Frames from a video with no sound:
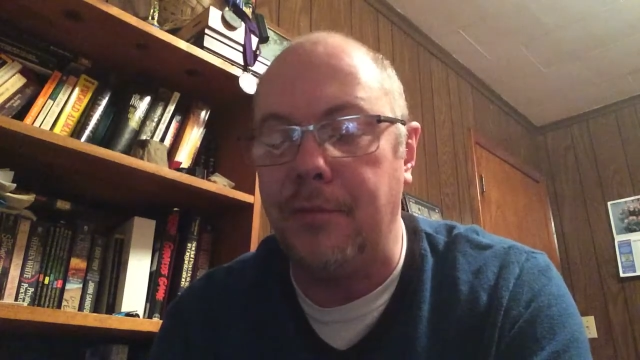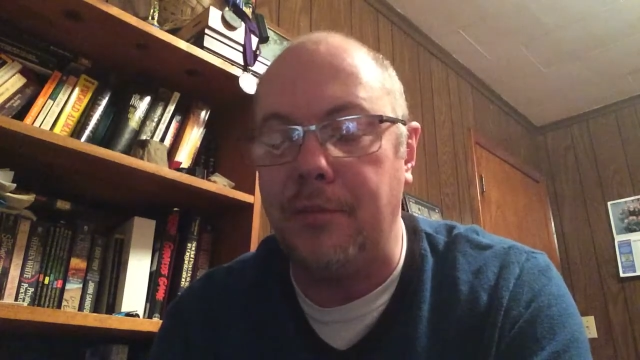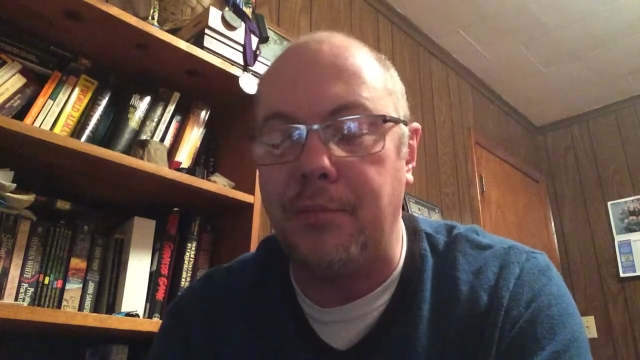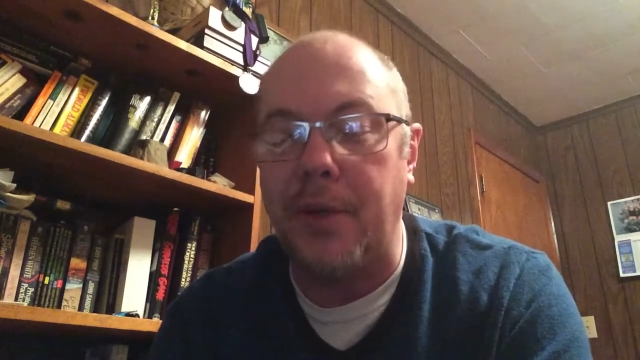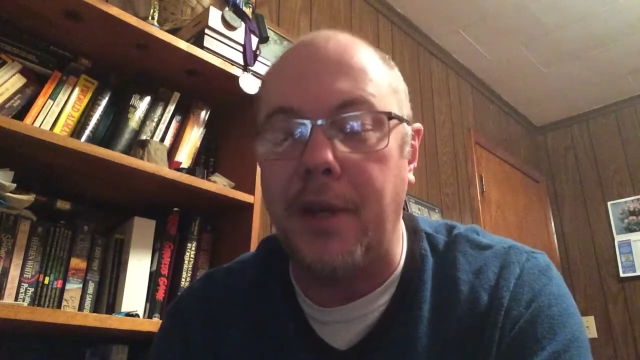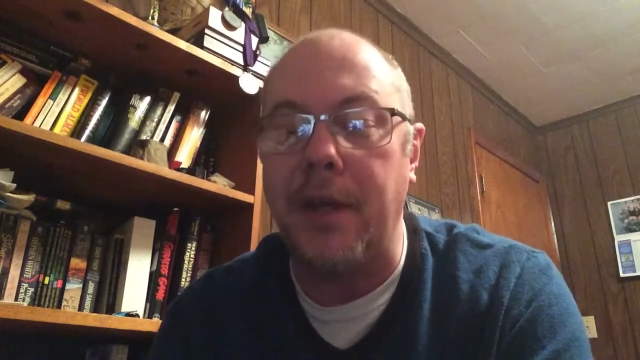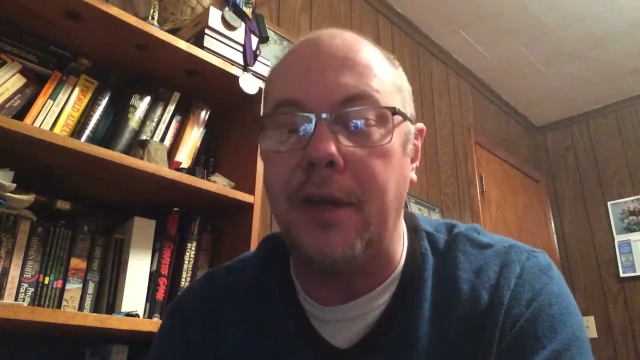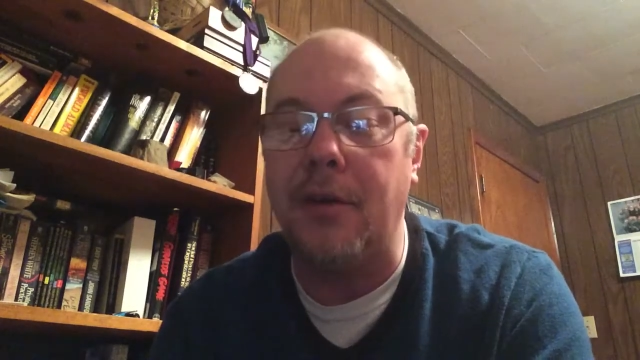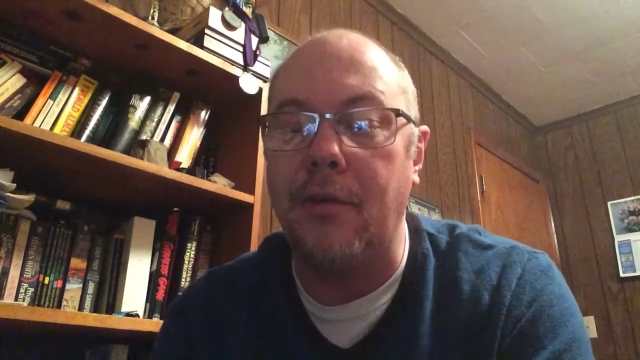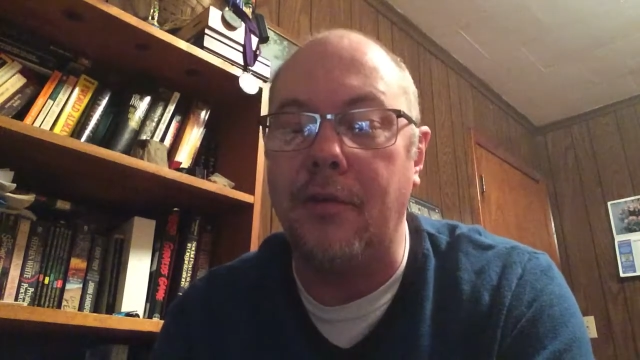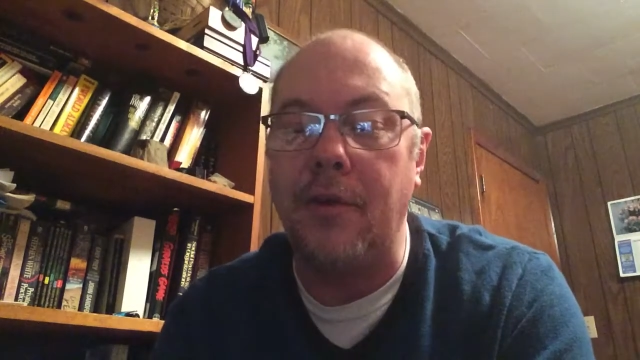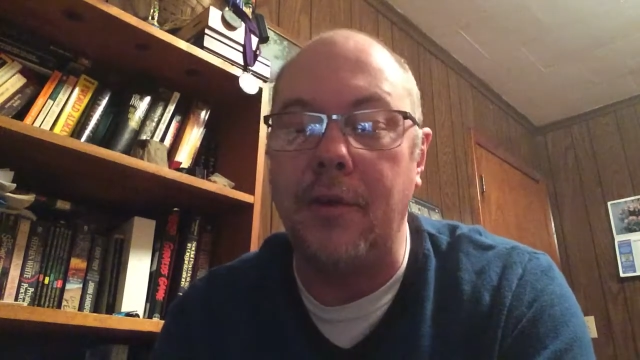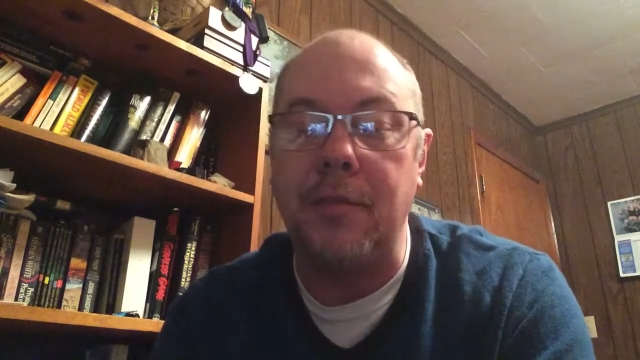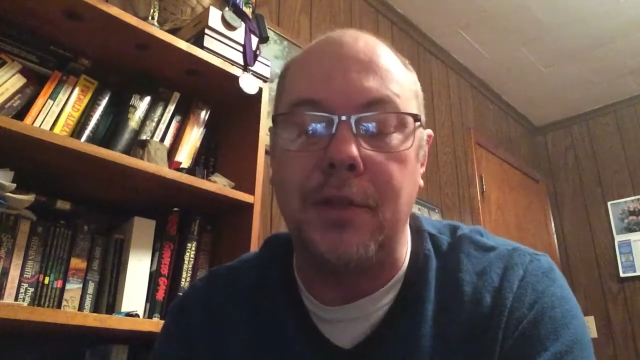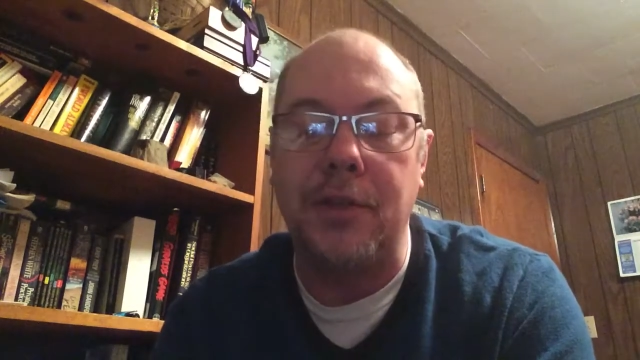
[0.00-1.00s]
prayed
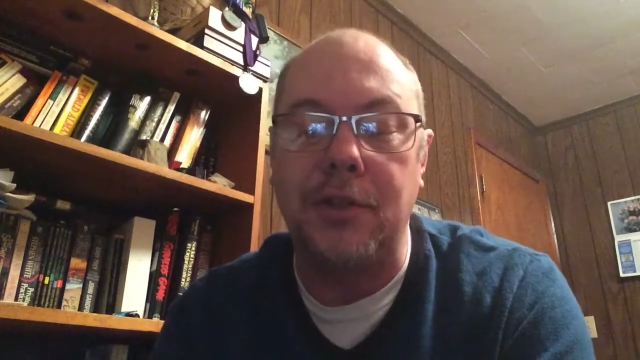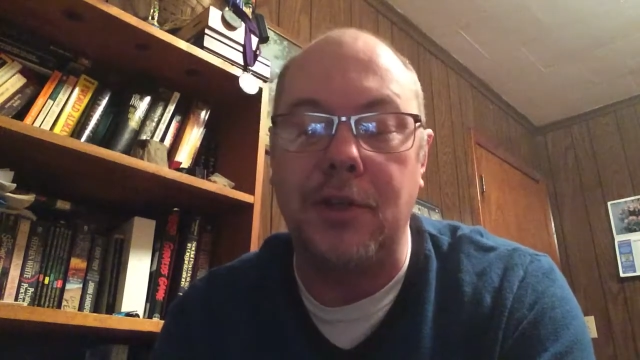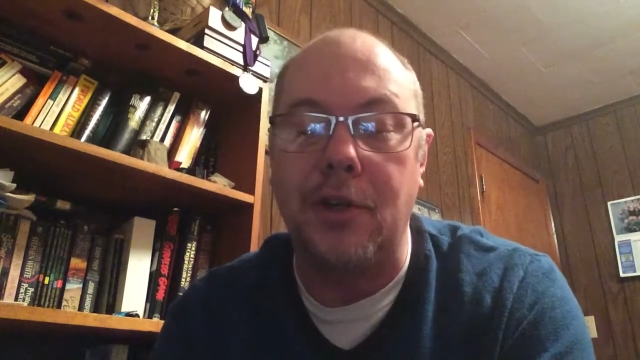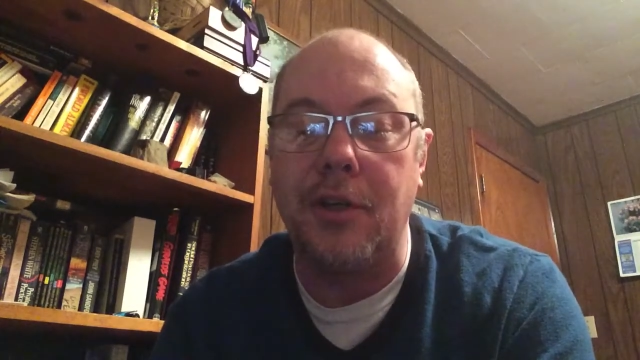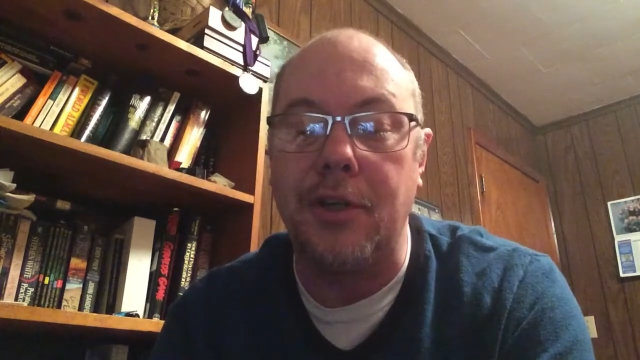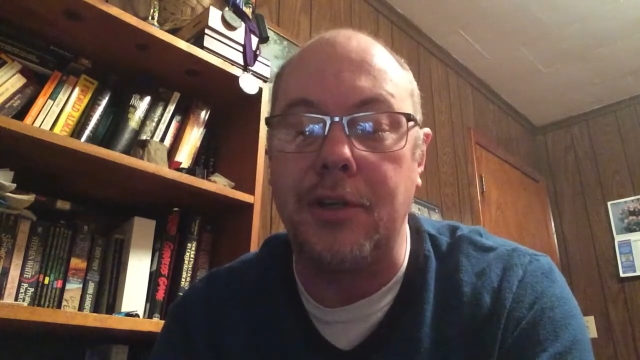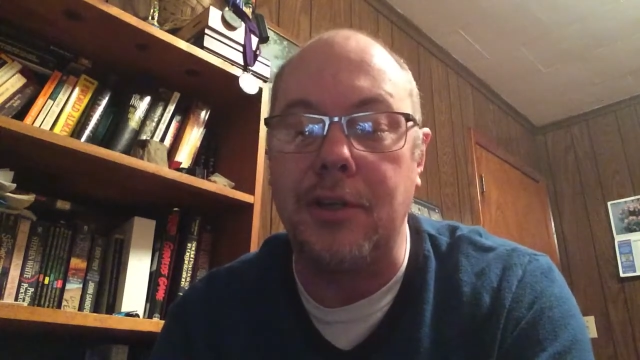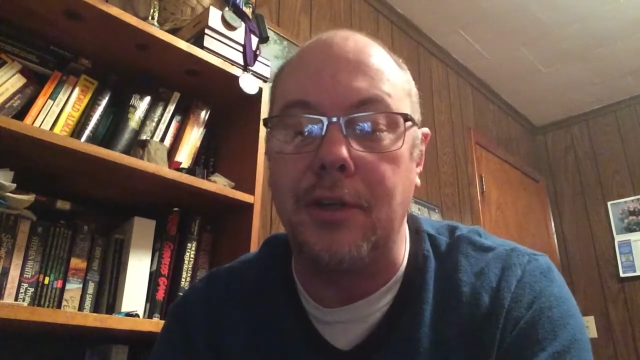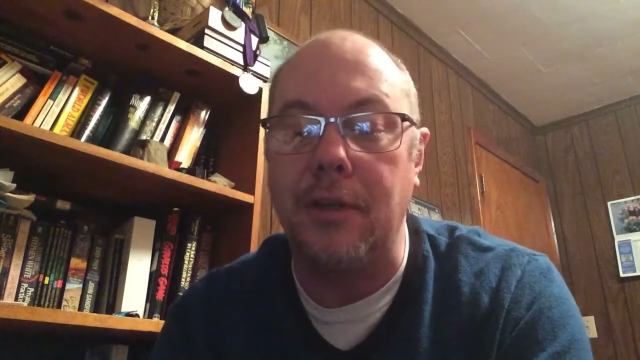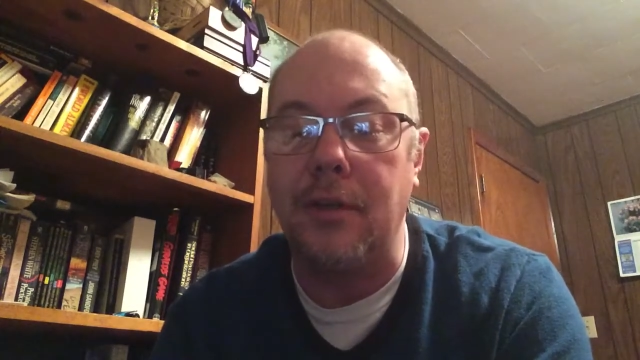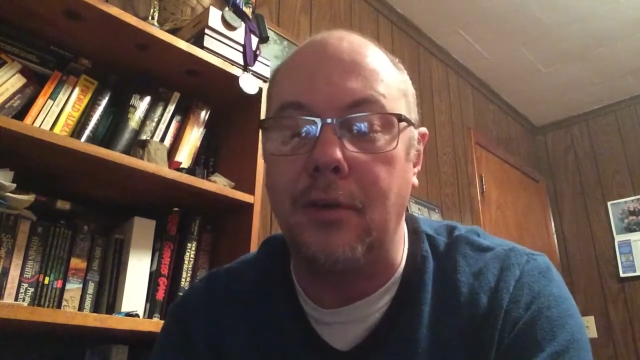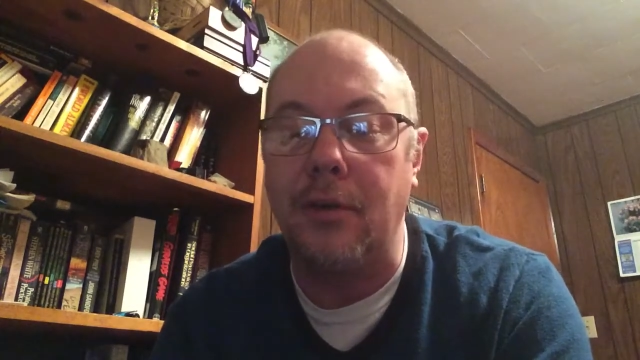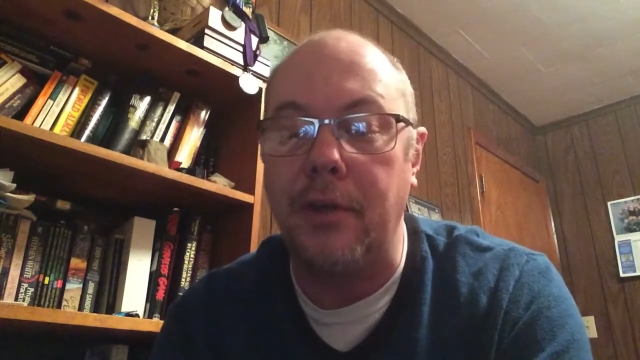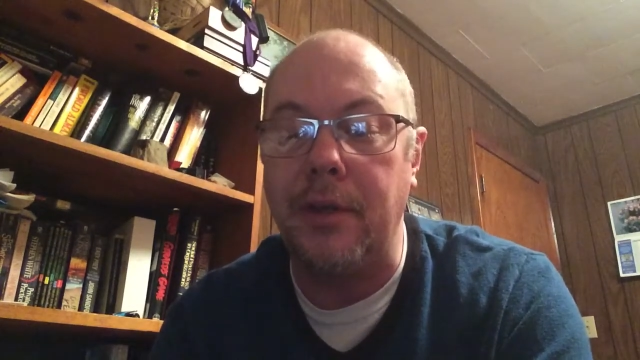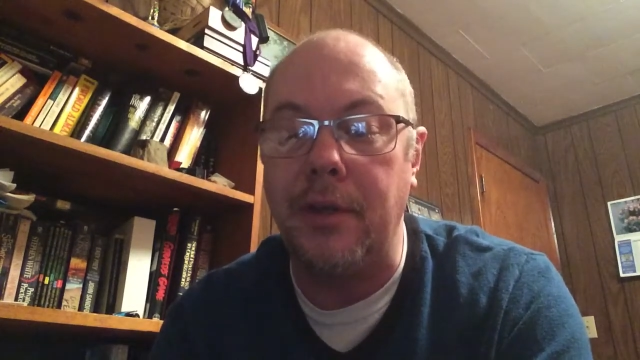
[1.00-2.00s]
over him at church and
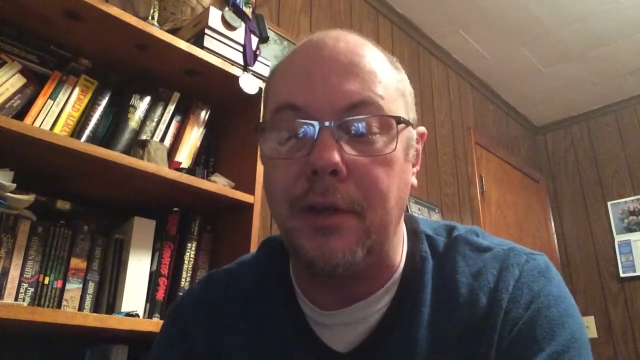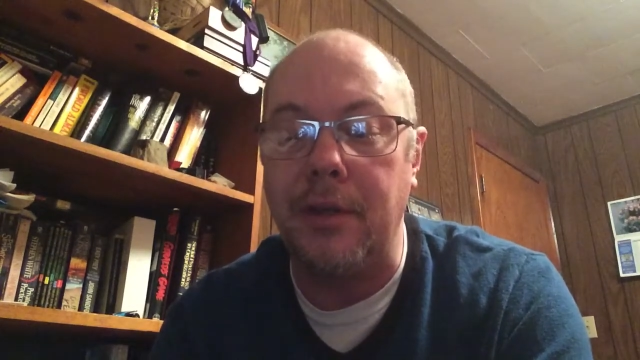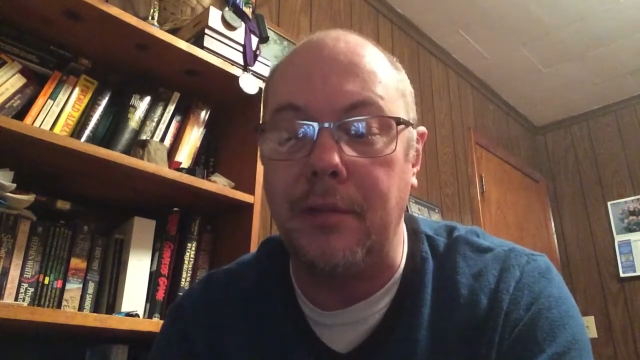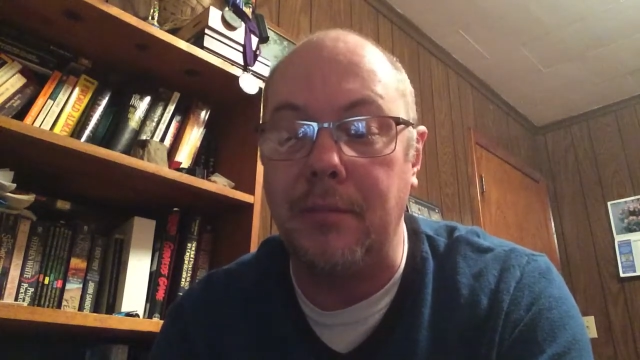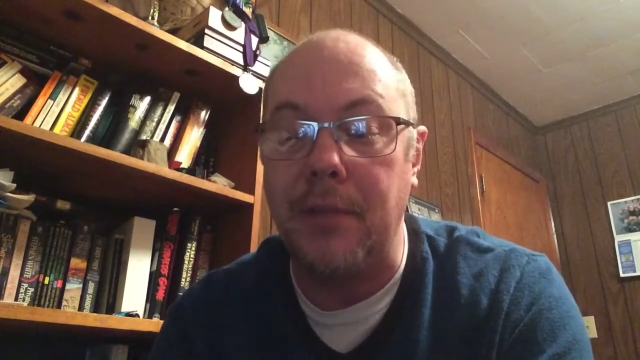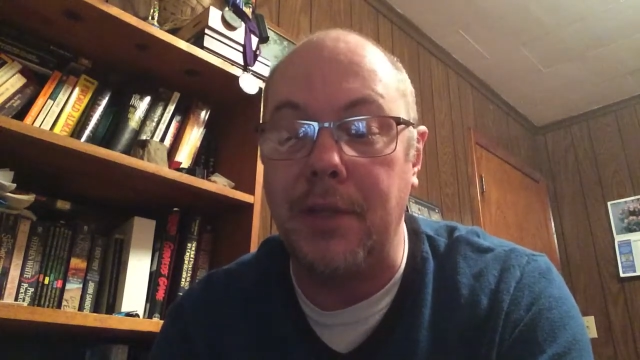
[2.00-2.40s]
anointed him